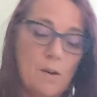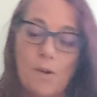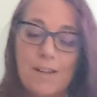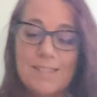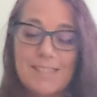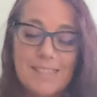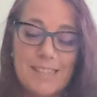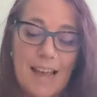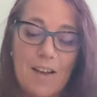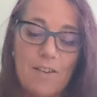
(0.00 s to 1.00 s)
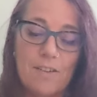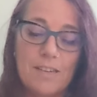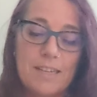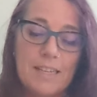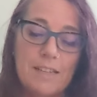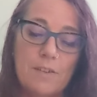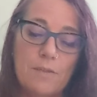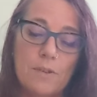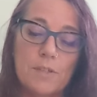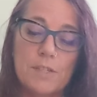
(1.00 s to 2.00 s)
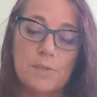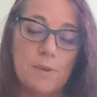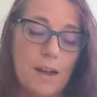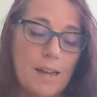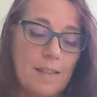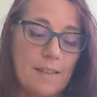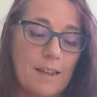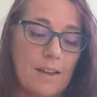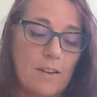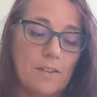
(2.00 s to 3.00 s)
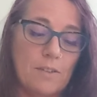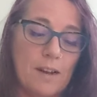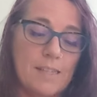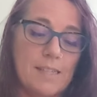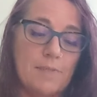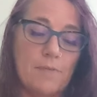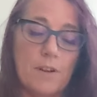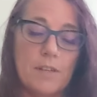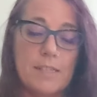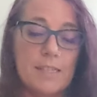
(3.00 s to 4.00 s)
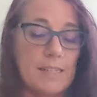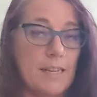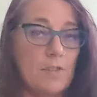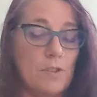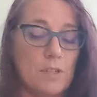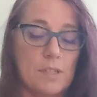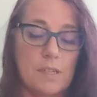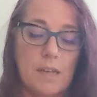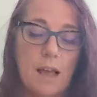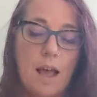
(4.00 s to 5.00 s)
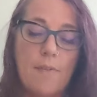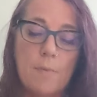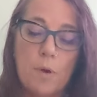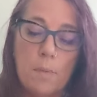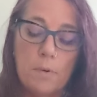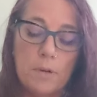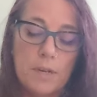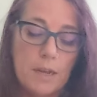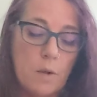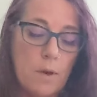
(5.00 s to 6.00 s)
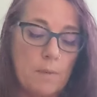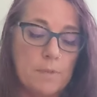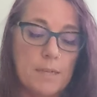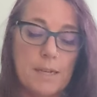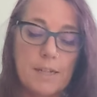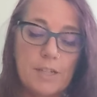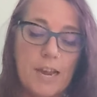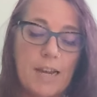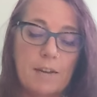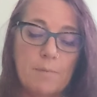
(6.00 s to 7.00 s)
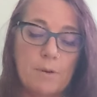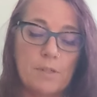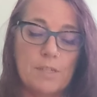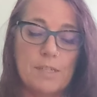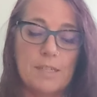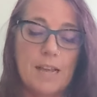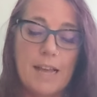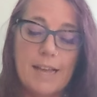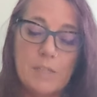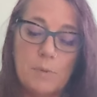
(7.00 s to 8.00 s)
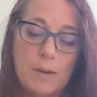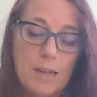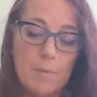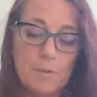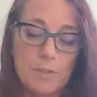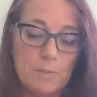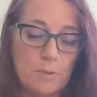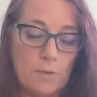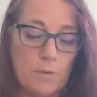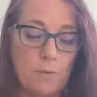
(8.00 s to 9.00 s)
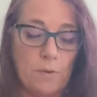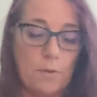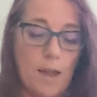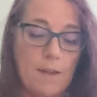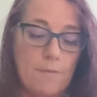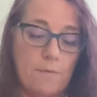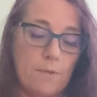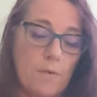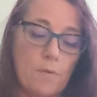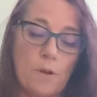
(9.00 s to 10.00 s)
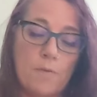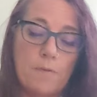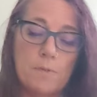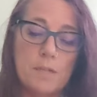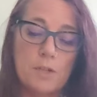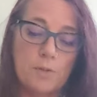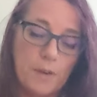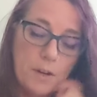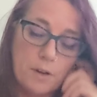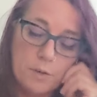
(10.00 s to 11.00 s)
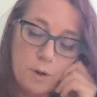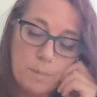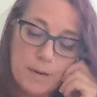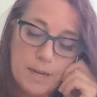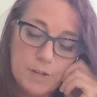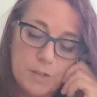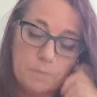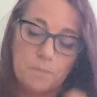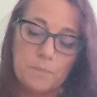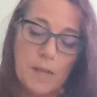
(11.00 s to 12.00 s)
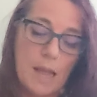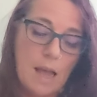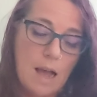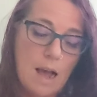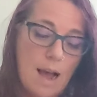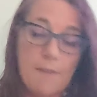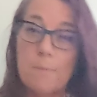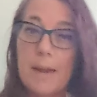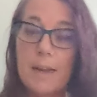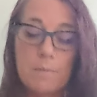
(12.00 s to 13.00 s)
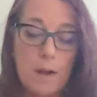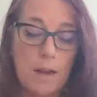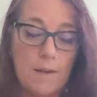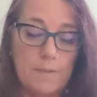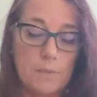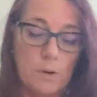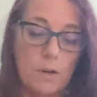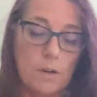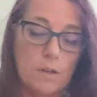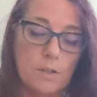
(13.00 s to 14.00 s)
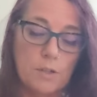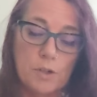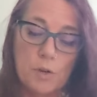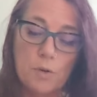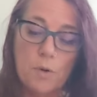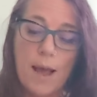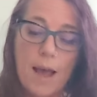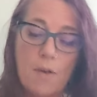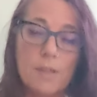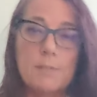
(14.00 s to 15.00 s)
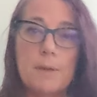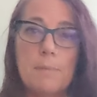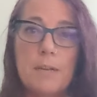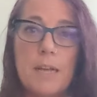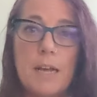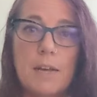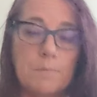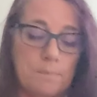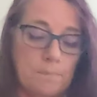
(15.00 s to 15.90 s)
Whilst this cowardly little verse is right in the characterizing fairies as dangerous, a properly equipped and educated person is one able to move through life free from such fear and trepidation. I've made it my life's work to show how this may be done.